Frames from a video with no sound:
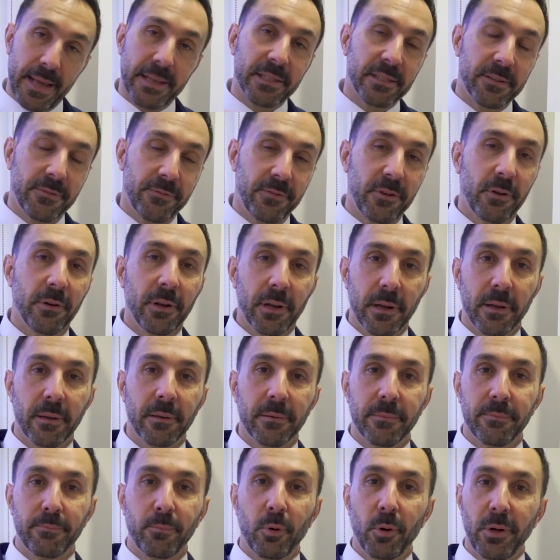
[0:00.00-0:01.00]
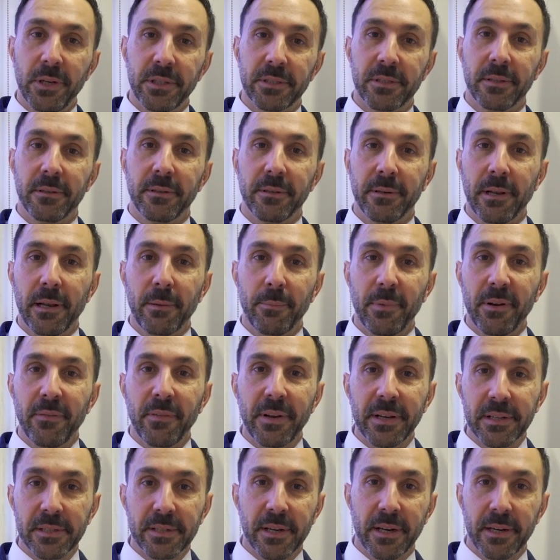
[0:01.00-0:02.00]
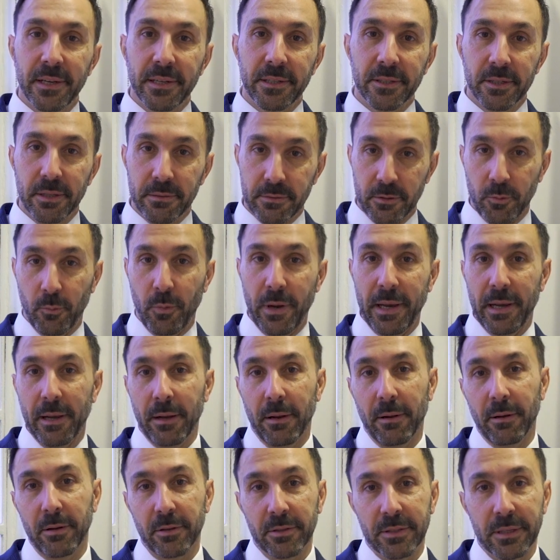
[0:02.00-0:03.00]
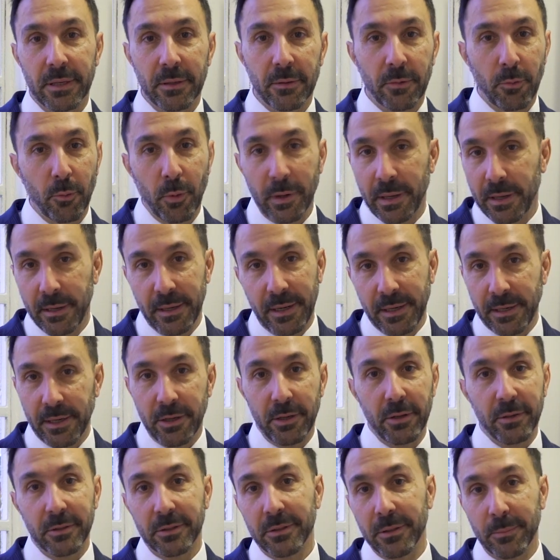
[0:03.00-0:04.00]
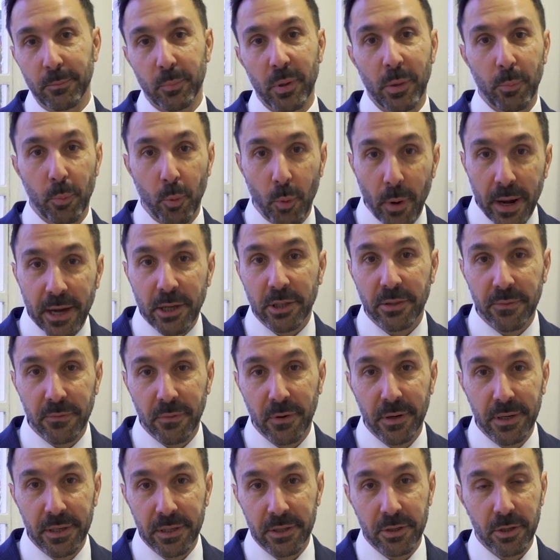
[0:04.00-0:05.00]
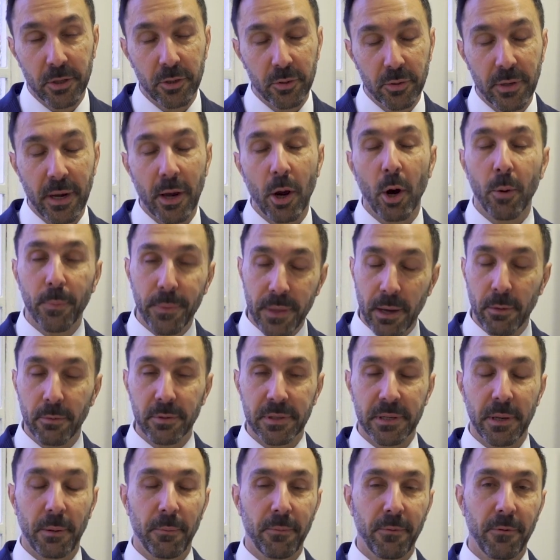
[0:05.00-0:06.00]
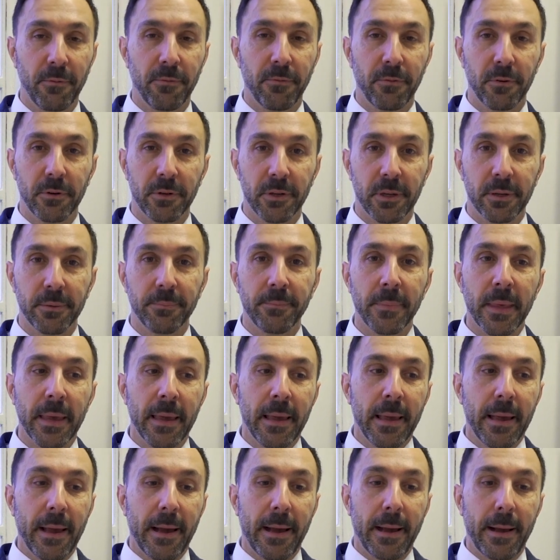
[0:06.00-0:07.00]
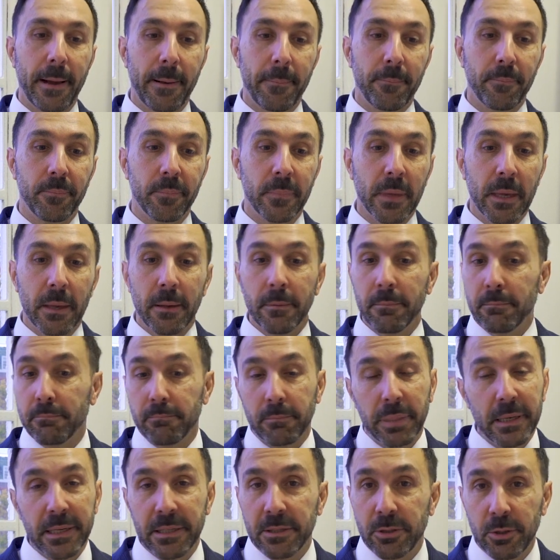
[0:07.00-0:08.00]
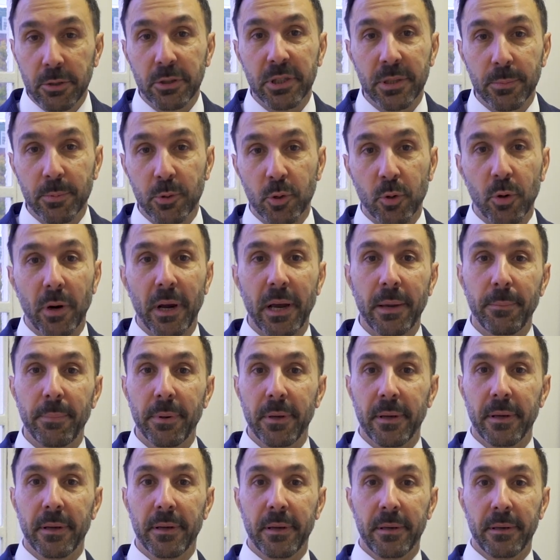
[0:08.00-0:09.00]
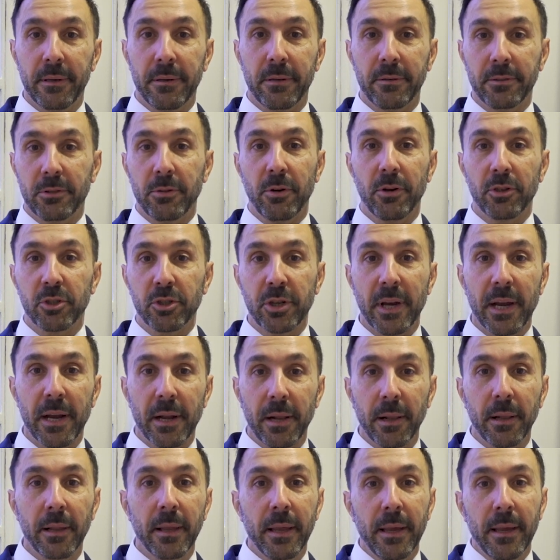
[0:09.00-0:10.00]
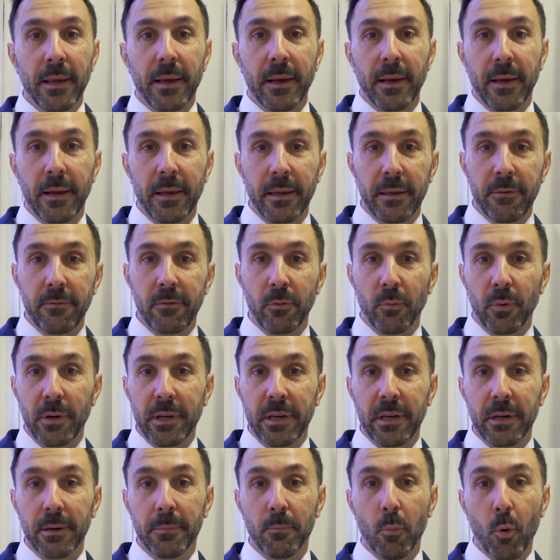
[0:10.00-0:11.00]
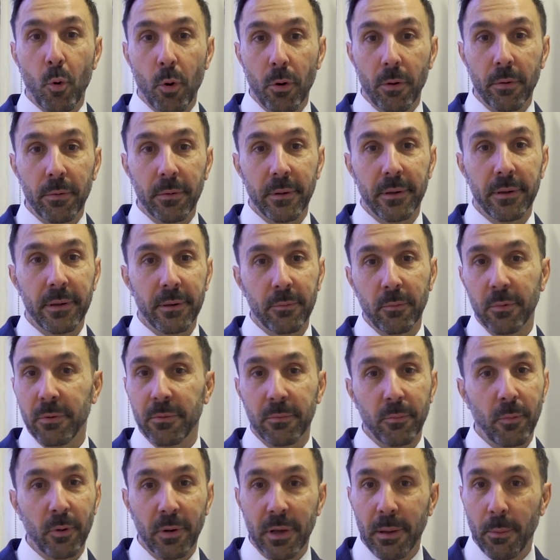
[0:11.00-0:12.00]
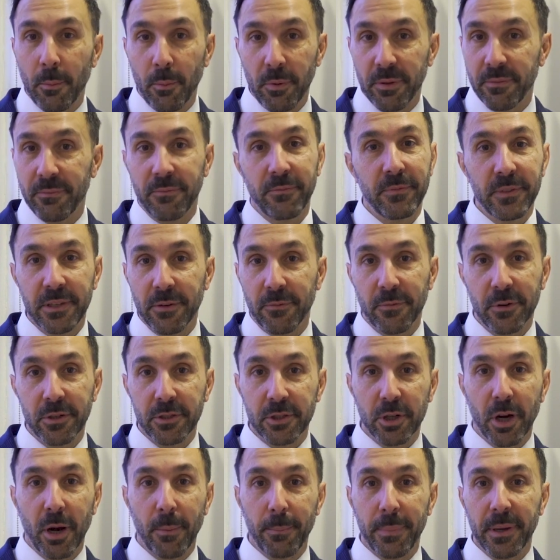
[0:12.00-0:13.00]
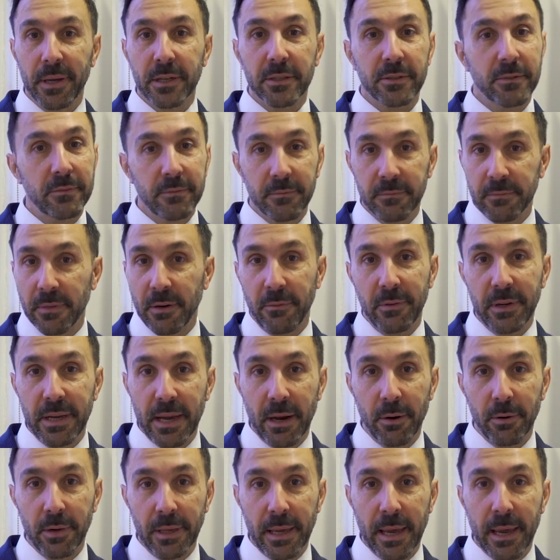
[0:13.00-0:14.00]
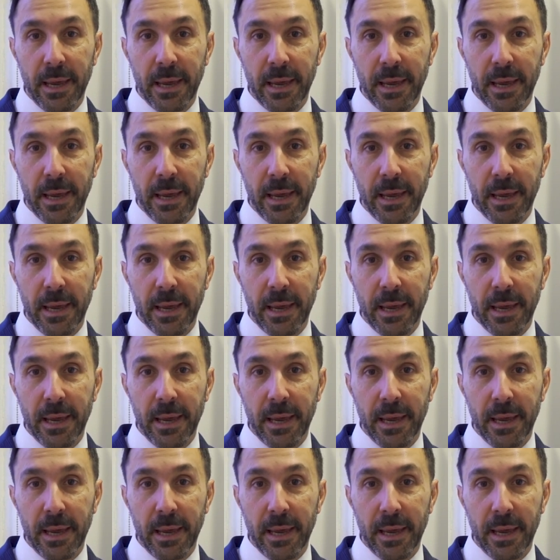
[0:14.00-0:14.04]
That's a few little points and a little bit of insight in terms of weight loss and what you need to do in preparation for any surgery. I hope that was helpful for you. Please do subscribe to our channel. If you want to hear more, we'll come with different topics every now and